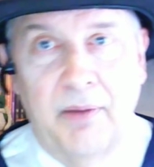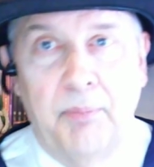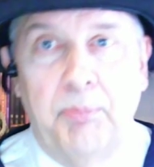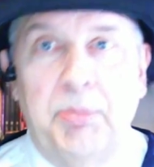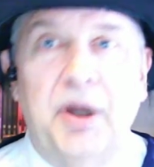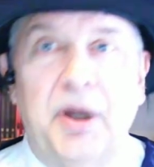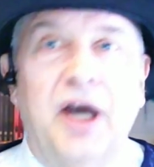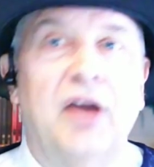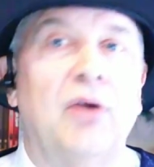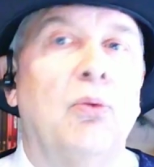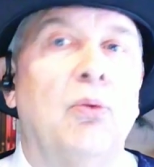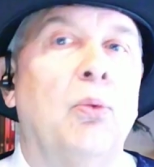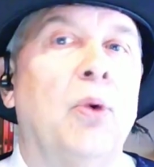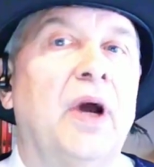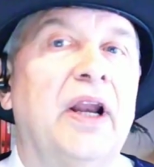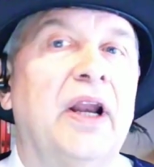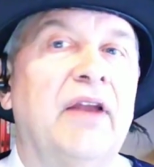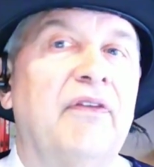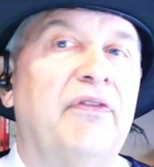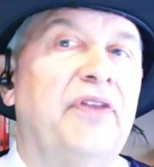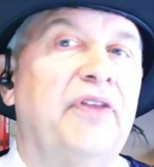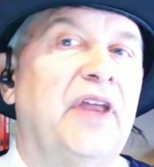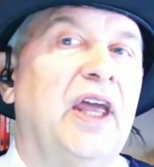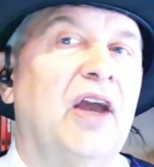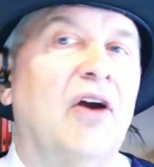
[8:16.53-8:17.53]
But what
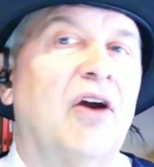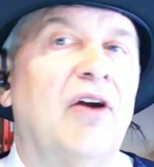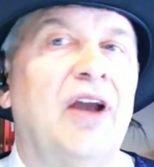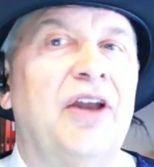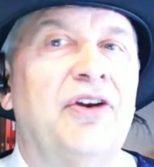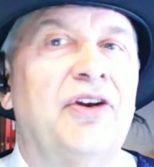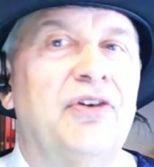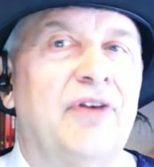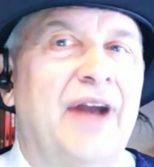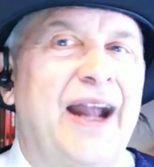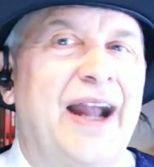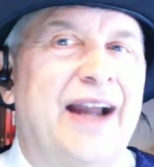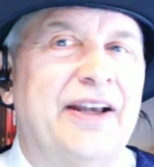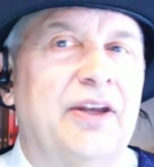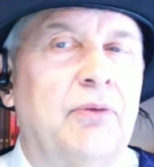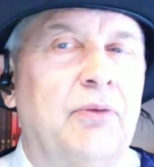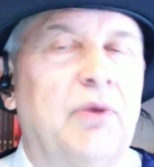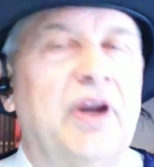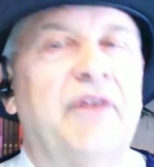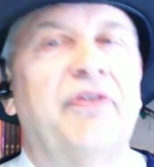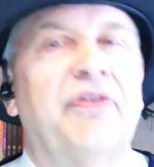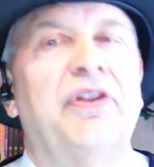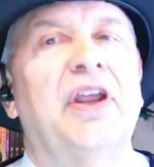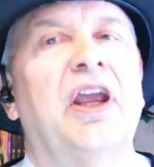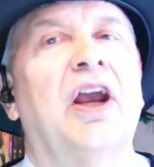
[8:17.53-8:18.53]
if they are interacting? What
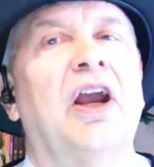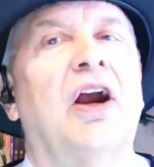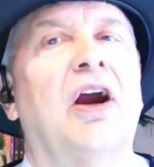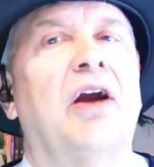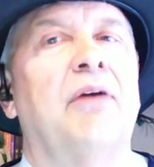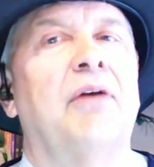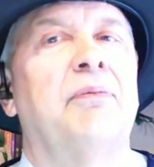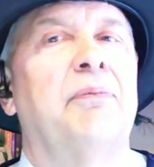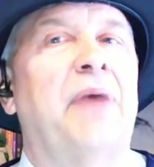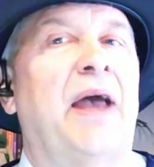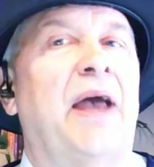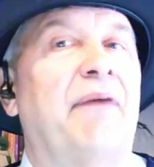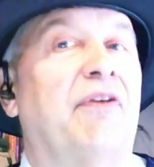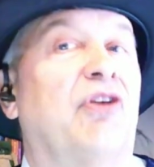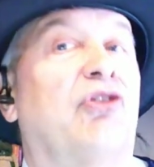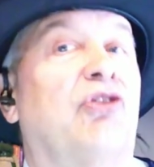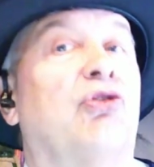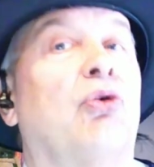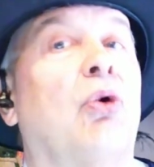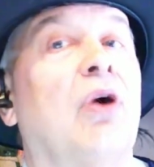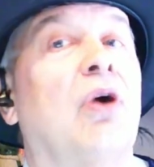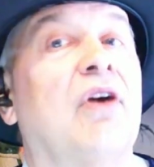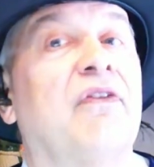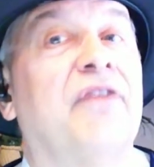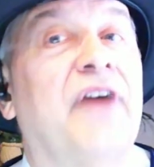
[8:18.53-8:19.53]
if they are having a
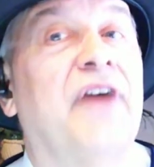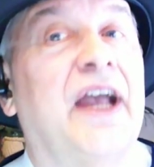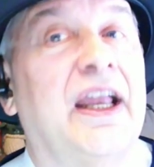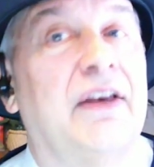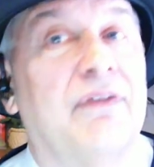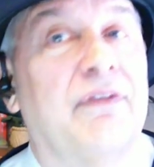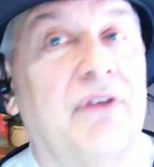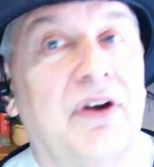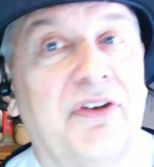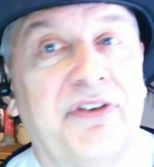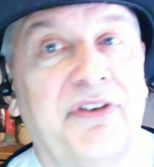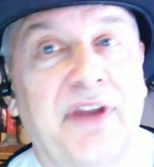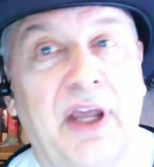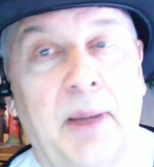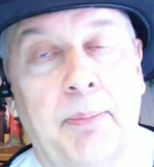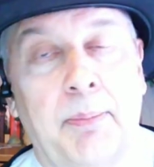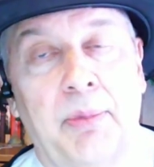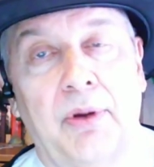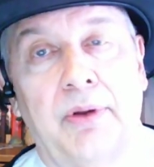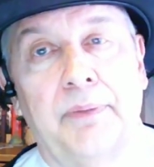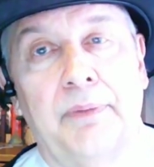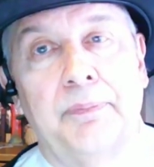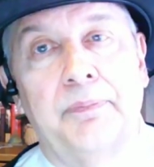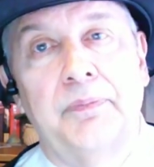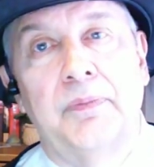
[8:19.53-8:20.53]
sword fight, for
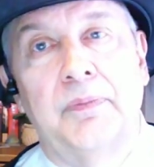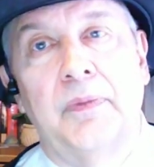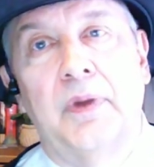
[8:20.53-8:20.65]
example?